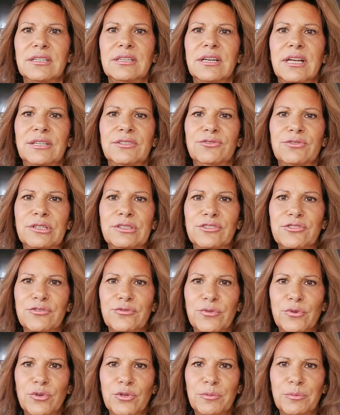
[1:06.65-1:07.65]
and
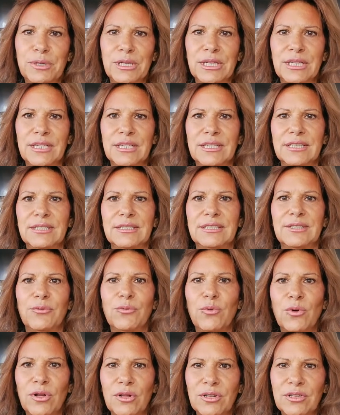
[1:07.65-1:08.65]
transforming the
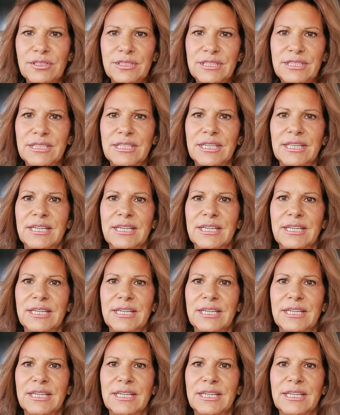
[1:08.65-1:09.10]
world,